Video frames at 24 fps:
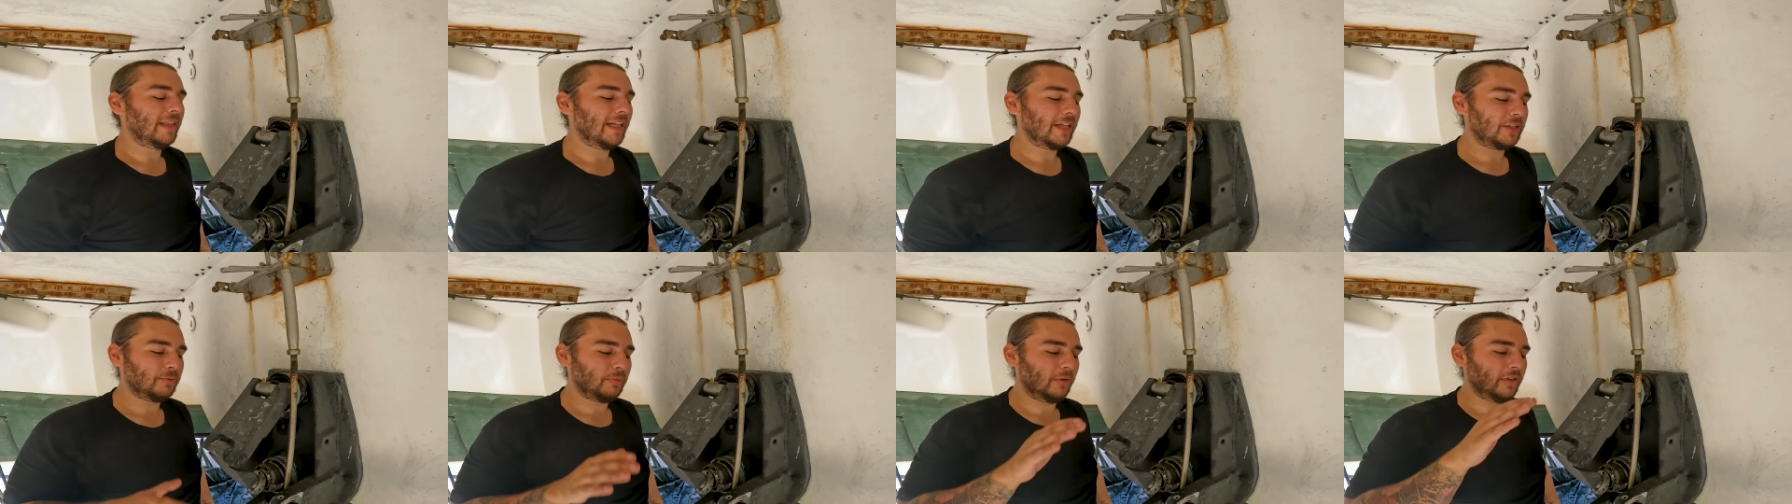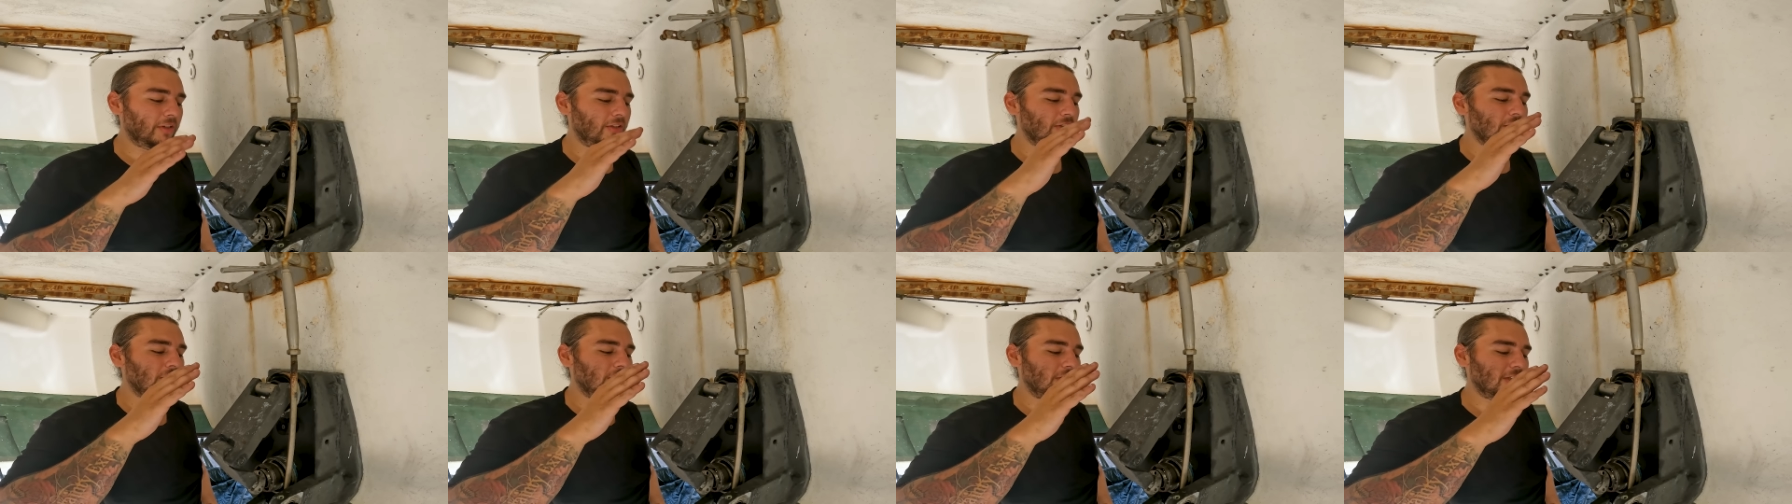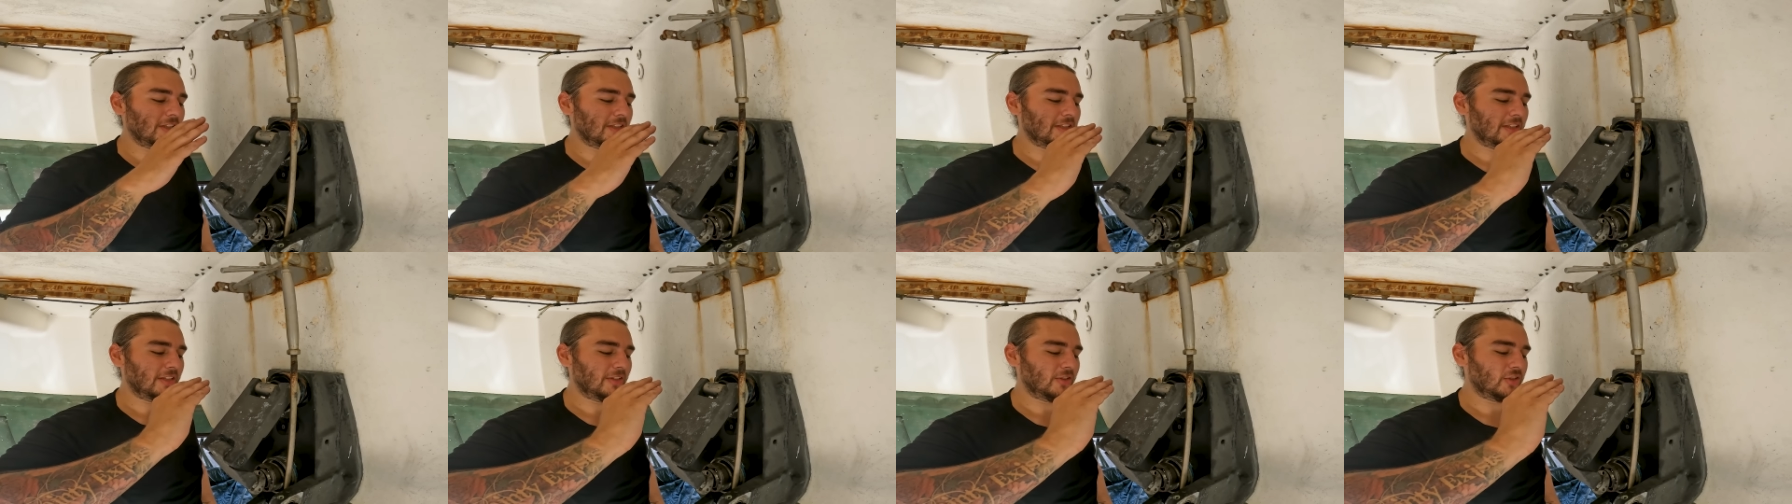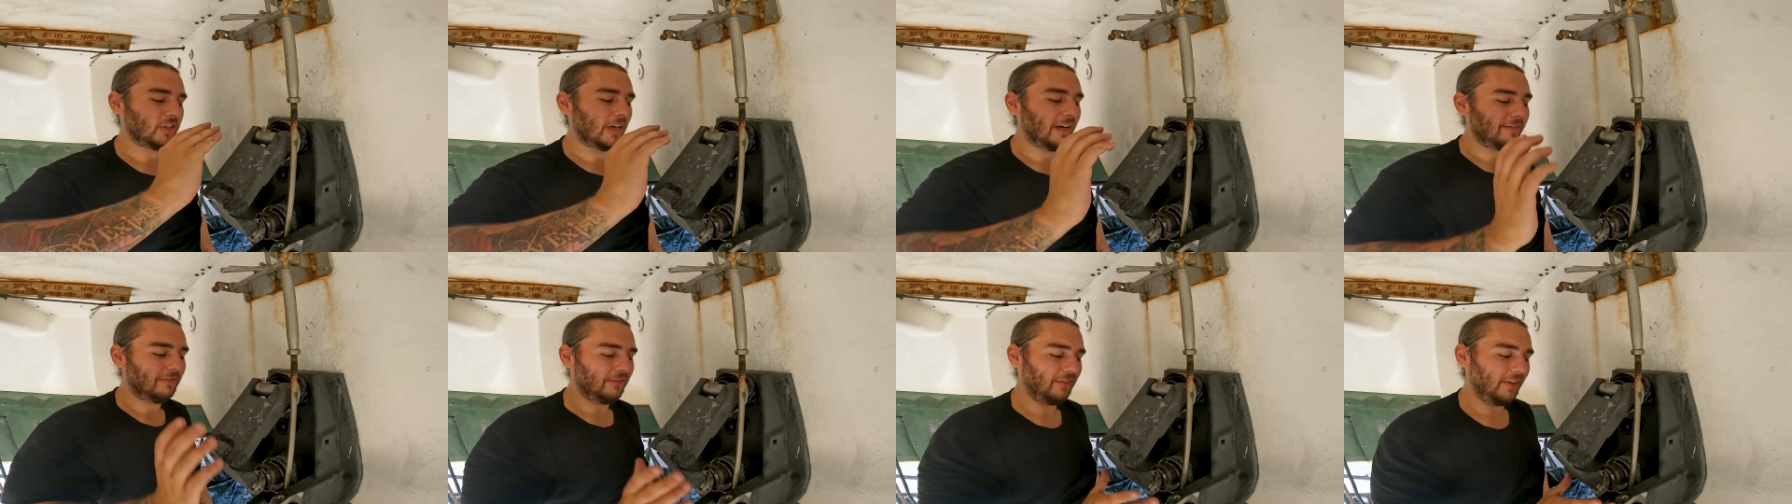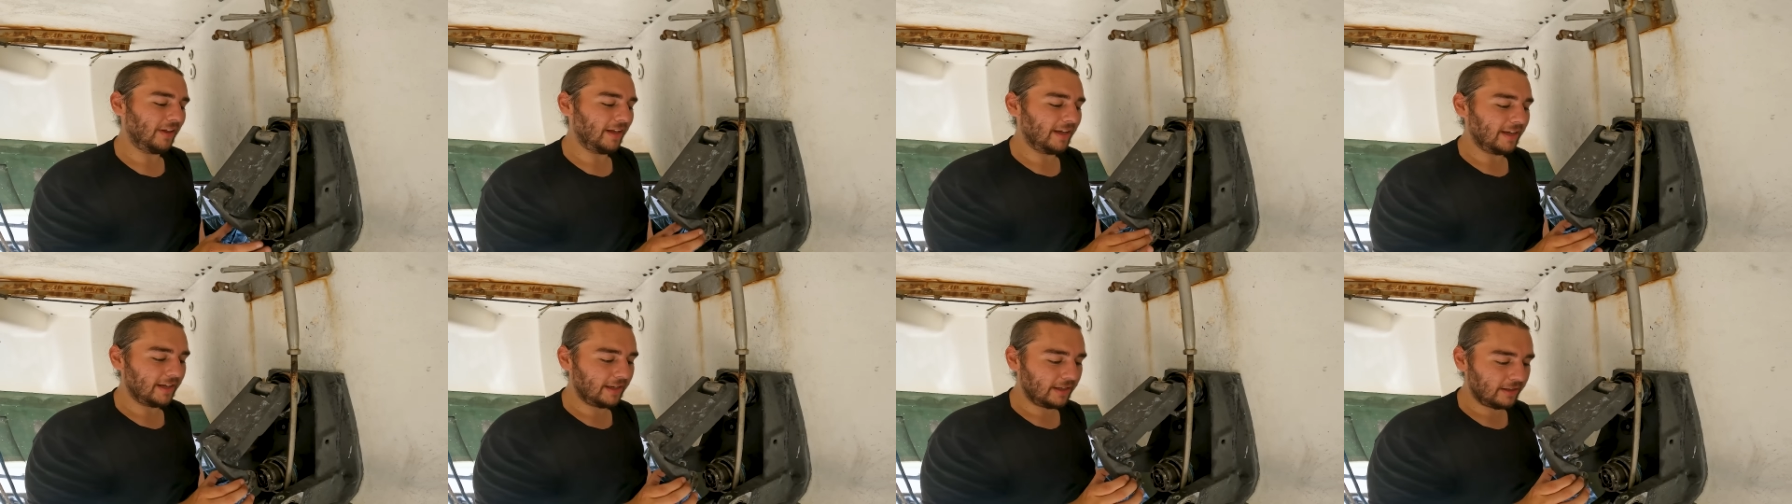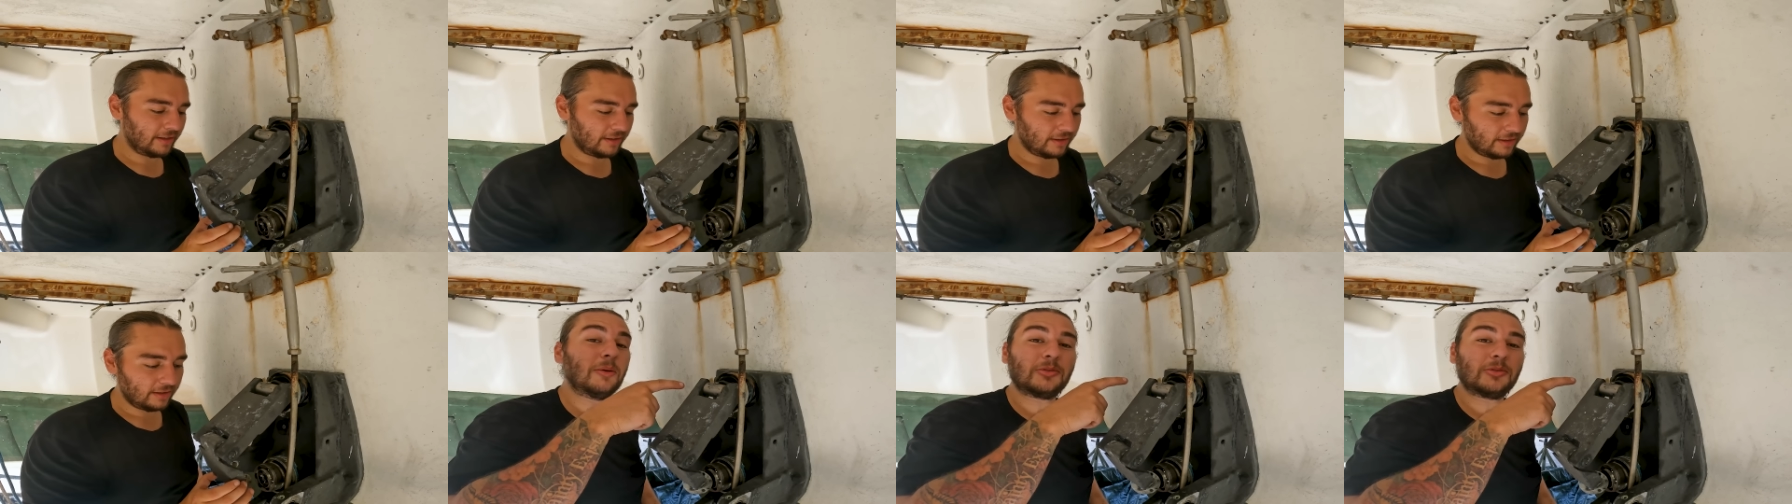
and that's what turns the drive leg.